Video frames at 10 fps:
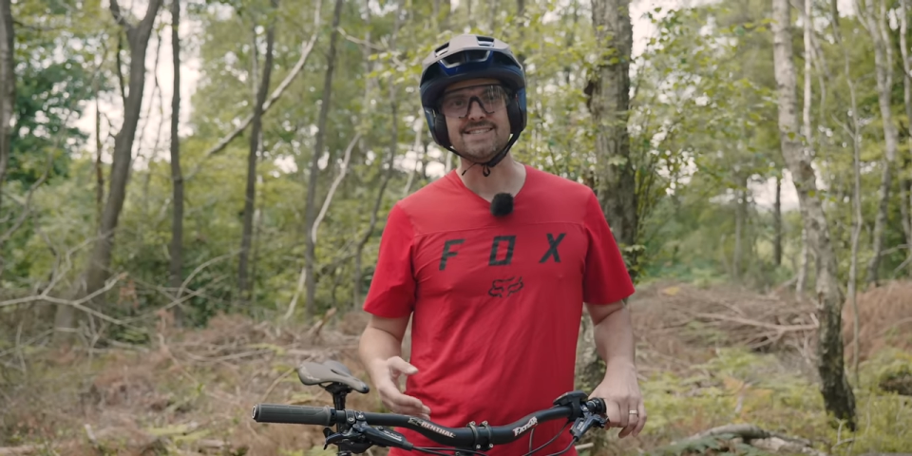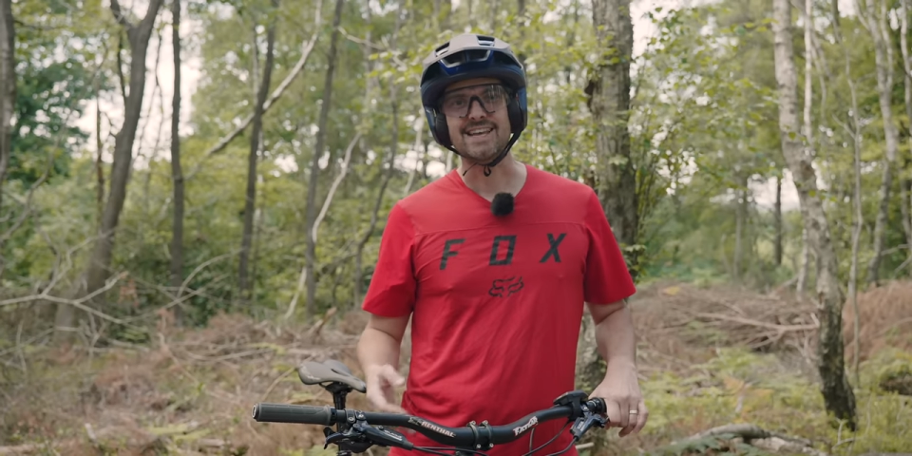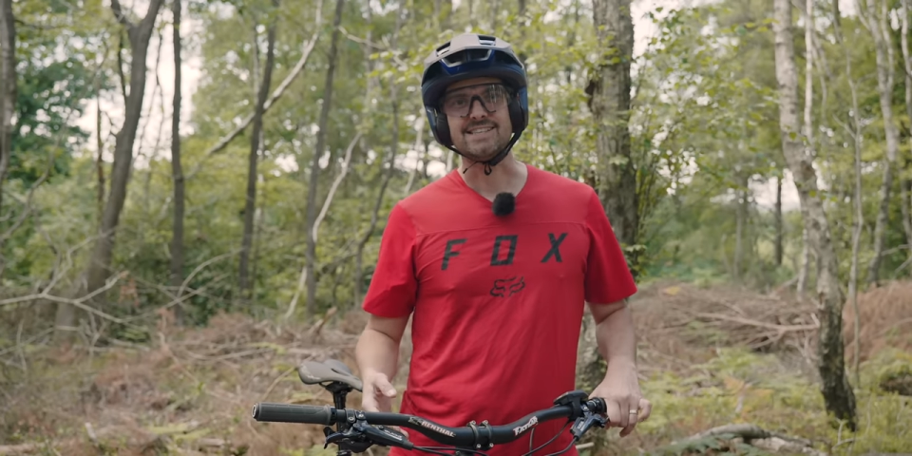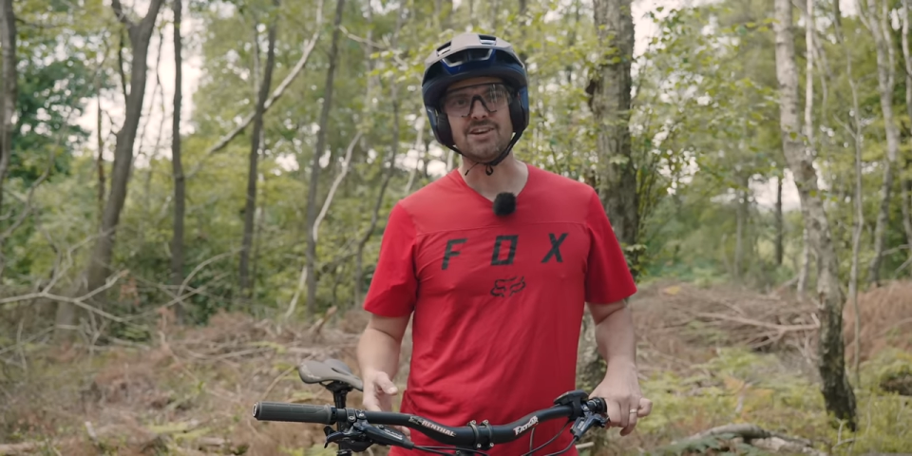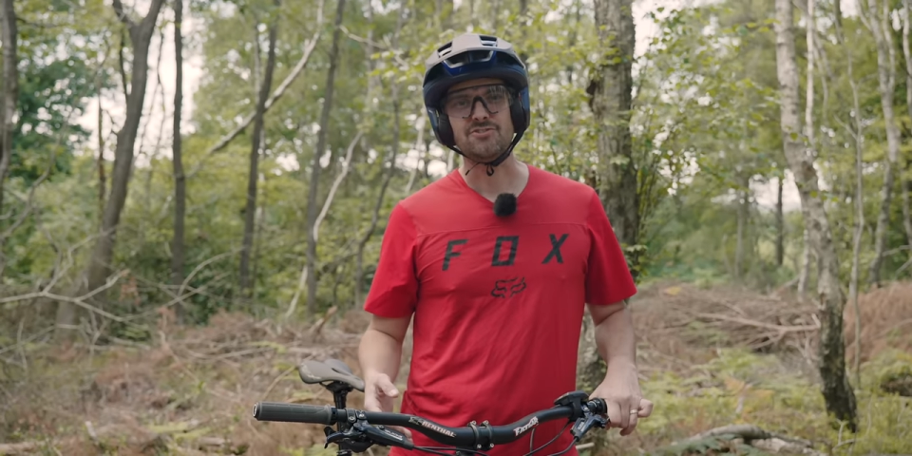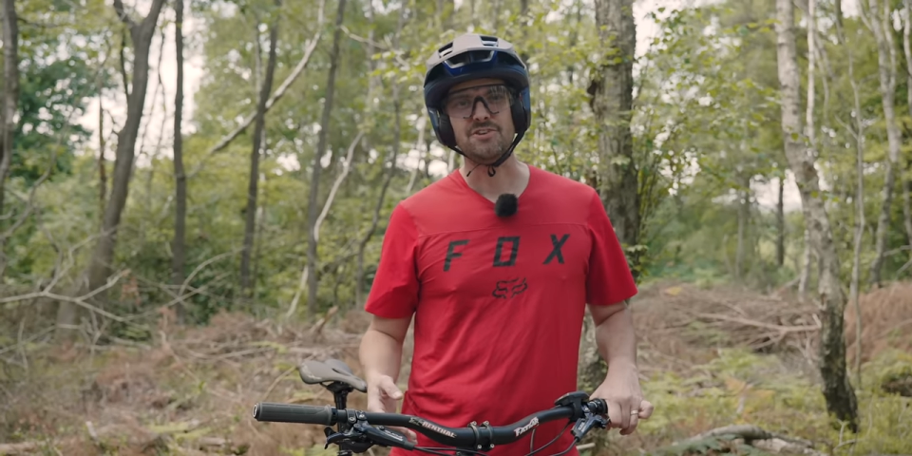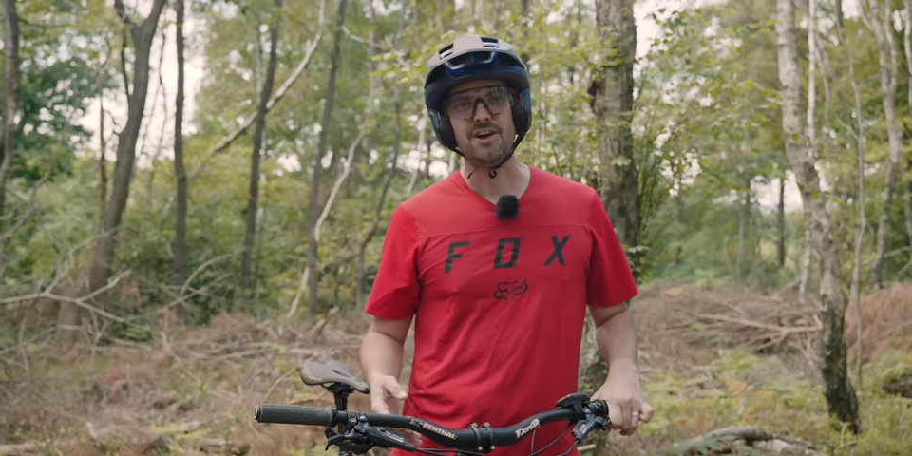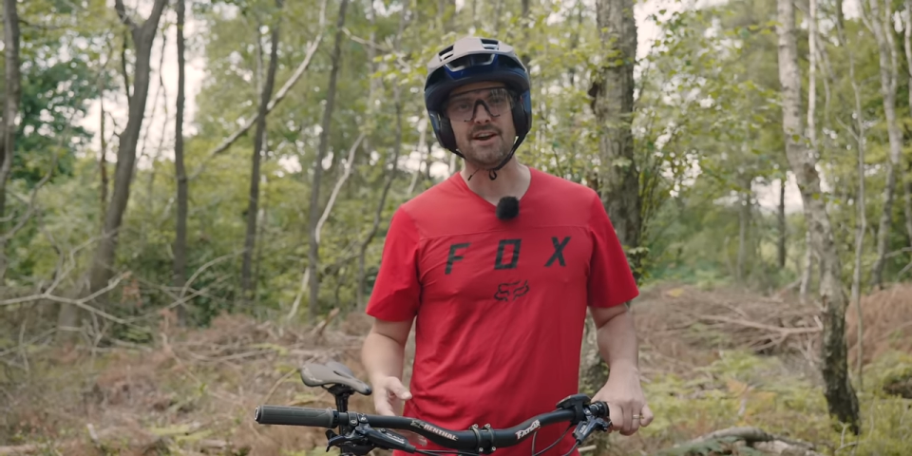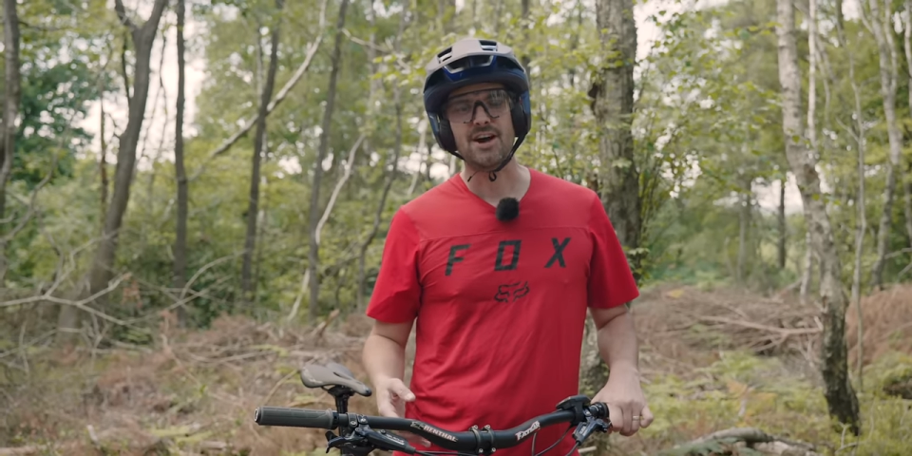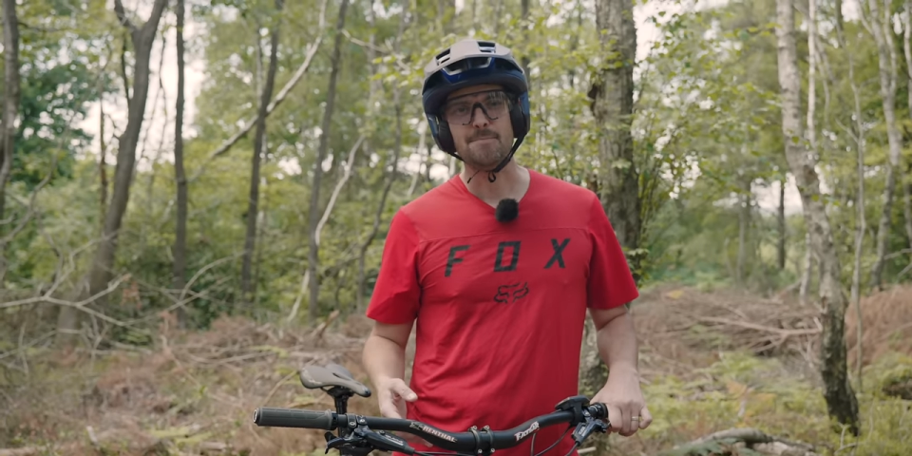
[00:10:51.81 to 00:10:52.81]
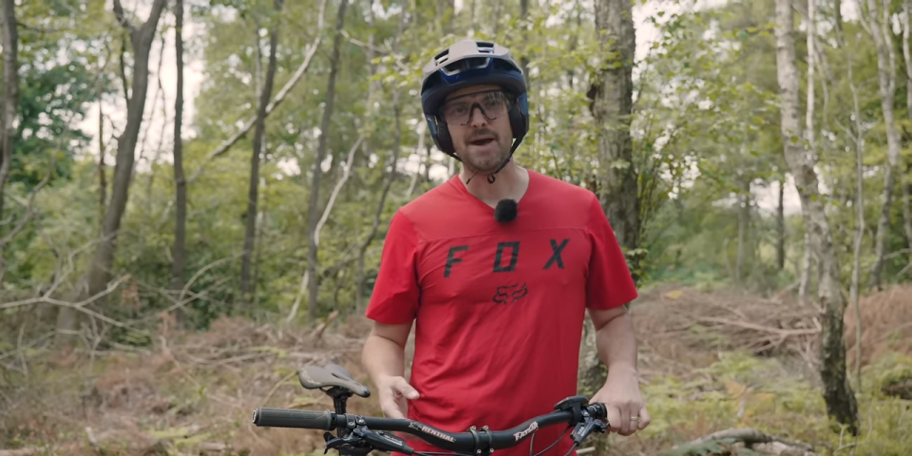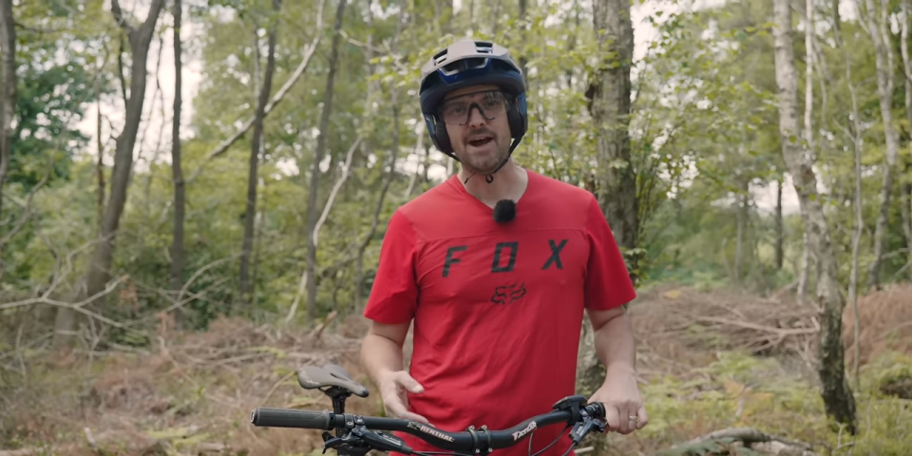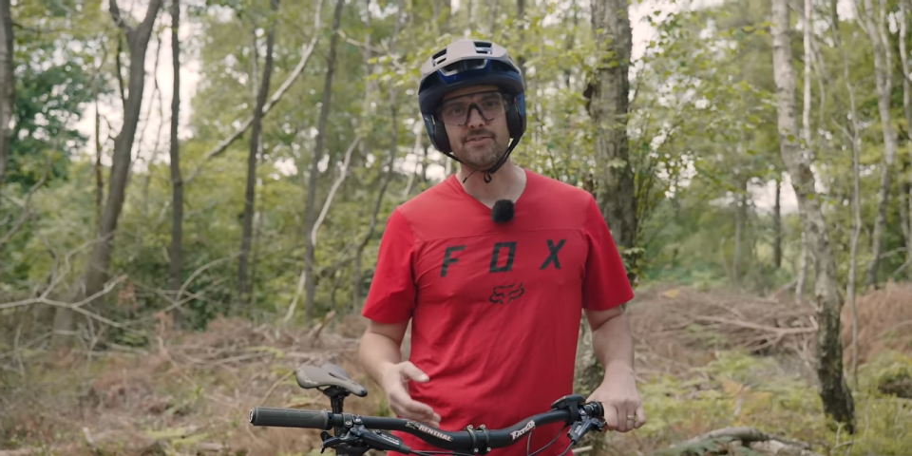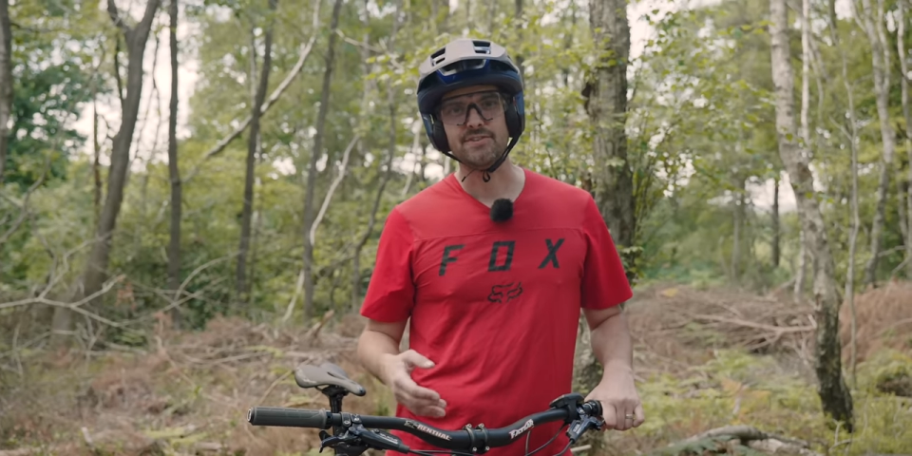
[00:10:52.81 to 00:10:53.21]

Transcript: six hundred ninety-nine pounds